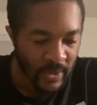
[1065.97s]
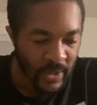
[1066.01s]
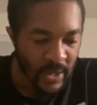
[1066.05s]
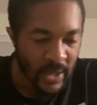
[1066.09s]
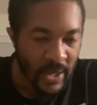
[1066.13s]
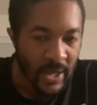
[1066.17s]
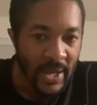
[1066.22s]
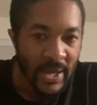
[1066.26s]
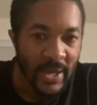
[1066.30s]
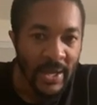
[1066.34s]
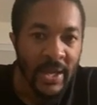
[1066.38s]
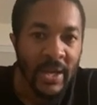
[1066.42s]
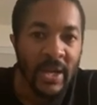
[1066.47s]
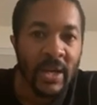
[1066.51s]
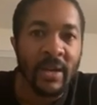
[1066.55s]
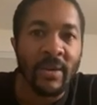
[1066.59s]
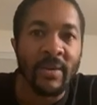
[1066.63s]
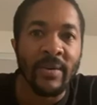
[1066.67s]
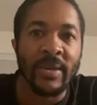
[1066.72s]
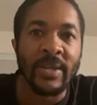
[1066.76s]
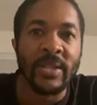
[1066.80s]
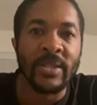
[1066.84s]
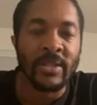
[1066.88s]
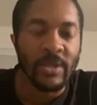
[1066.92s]
Here
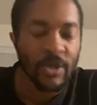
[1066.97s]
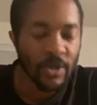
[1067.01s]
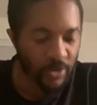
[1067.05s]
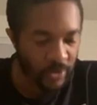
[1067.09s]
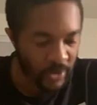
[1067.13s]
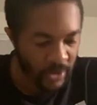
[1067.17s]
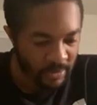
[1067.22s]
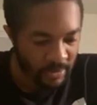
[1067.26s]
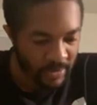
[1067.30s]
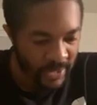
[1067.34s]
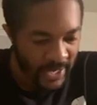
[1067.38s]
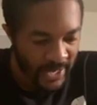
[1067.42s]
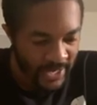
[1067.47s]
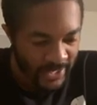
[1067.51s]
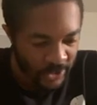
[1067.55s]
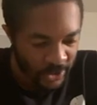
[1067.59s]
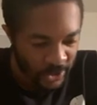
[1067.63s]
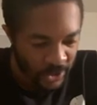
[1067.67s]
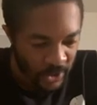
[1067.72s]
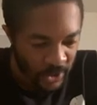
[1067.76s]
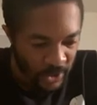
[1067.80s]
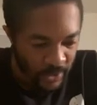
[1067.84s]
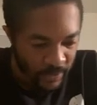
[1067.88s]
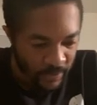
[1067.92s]
is the dream
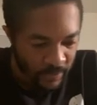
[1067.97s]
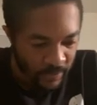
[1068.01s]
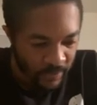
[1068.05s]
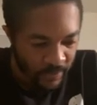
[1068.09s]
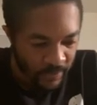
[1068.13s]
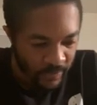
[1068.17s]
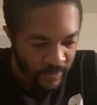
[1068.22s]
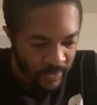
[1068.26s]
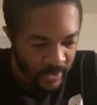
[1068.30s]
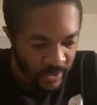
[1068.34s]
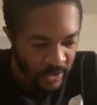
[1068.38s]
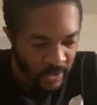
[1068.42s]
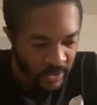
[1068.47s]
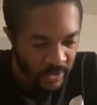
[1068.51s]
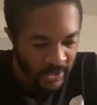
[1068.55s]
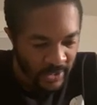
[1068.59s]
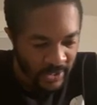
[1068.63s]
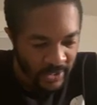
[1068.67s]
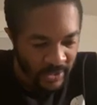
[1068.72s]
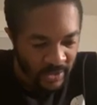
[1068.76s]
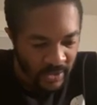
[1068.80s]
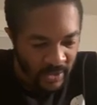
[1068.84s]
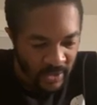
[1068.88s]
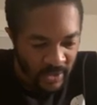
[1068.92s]
catcher, he
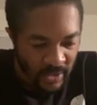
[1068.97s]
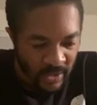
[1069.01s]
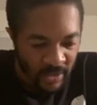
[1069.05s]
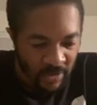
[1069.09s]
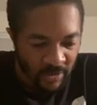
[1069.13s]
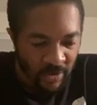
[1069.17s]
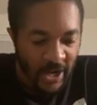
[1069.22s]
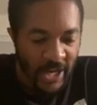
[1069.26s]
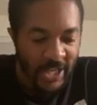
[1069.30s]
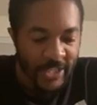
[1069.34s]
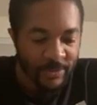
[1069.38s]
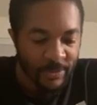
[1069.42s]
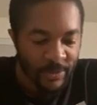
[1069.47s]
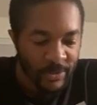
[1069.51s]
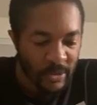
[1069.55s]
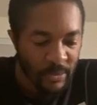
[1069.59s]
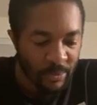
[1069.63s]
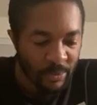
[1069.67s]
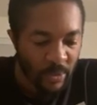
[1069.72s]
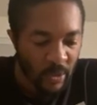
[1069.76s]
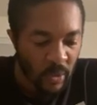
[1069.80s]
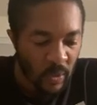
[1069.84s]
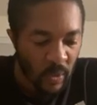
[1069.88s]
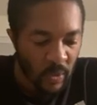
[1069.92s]
said, grasping the
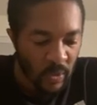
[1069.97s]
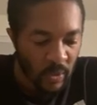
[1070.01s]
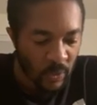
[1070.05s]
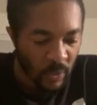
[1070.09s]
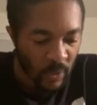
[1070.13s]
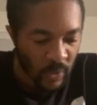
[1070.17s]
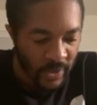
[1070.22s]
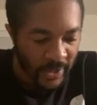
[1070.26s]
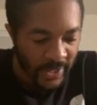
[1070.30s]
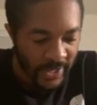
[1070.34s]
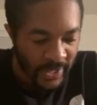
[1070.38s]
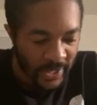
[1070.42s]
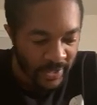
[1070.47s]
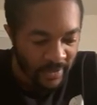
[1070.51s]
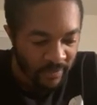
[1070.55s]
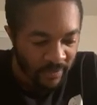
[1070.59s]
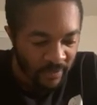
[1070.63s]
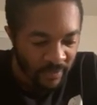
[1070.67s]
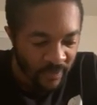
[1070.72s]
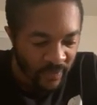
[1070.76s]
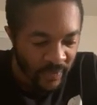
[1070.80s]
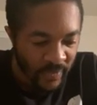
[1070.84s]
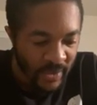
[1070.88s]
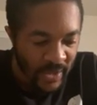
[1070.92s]
pole in one hand.
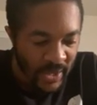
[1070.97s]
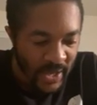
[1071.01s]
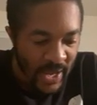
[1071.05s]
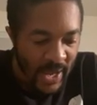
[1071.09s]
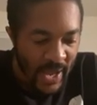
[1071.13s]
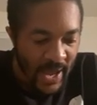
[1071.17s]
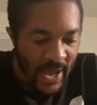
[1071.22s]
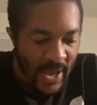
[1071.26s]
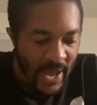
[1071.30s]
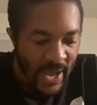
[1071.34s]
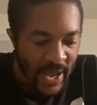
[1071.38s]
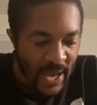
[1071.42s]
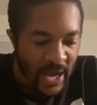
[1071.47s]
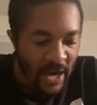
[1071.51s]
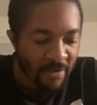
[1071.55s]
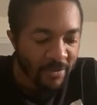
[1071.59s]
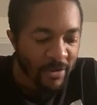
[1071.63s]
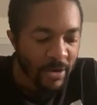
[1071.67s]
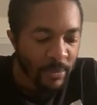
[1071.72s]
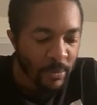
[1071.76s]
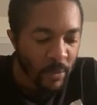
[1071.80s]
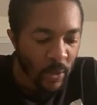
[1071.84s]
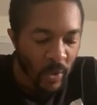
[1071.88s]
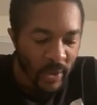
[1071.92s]

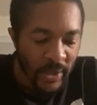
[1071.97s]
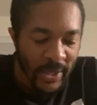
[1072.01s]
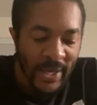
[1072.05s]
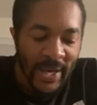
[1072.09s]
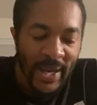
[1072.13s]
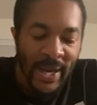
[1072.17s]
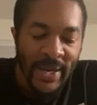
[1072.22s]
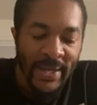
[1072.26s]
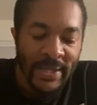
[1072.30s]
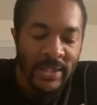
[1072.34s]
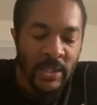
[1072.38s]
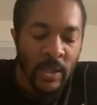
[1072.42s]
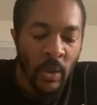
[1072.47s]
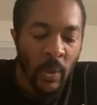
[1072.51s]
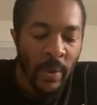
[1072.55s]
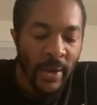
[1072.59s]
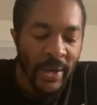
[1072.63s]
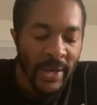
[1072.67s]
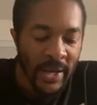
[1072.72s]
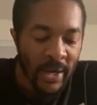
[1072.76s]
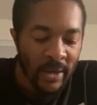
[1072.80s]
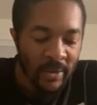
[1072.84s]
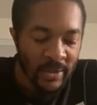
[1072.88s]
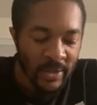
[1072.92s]
Every morning I is
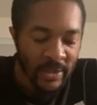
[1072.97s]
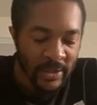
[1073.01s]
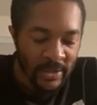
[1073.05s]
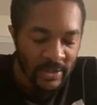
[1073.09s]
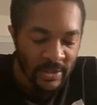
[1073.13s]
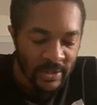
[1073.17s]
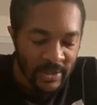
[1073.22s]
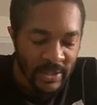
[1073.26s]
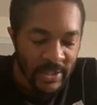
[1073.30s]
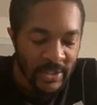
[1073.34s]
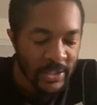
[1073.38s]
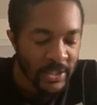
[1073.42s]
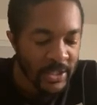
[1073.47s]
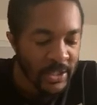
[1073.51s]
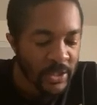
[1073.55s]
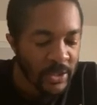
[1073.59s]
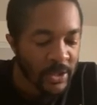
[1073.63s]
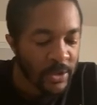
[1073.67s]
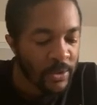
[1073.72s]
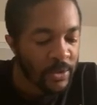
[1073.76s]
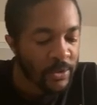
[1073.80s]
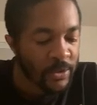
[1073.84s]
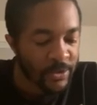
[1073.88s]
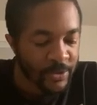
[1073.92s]
going out and snitching
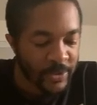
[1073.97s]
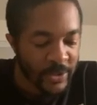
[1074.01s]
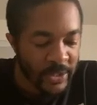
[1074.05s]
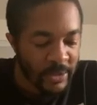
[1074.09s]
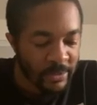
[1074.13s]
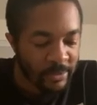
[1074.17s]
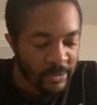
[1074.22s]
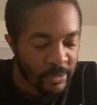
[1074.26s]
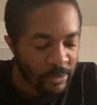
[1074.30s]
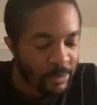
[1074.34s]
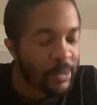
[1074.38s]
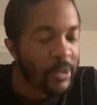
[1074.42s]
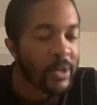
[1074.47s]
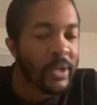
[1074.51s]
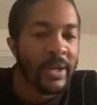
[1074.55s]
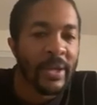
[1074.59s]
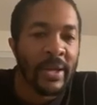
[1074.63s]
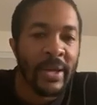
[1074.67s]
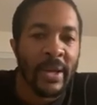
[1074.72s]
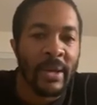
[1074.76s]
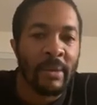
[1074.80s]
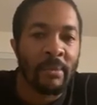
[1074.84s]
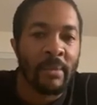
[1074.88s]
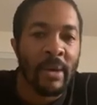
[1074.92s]
new dreams to put
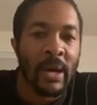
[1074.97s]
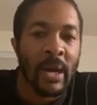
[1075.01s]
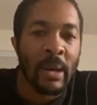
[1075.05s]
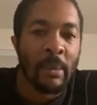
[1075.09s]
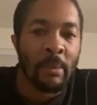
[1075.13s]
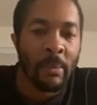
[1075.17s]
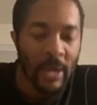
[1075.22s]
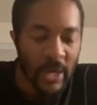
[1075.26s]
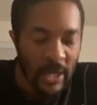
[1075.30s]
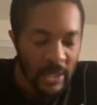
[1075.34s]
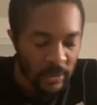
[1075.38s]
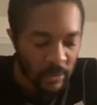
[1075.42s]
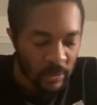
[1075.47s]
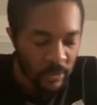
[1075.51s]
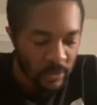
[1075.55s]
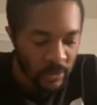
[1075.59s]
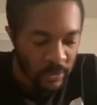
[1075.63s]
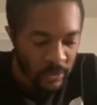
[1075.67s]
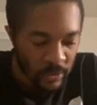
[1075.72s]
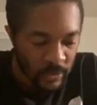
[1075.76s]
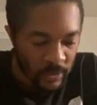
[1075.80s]
in my bottles.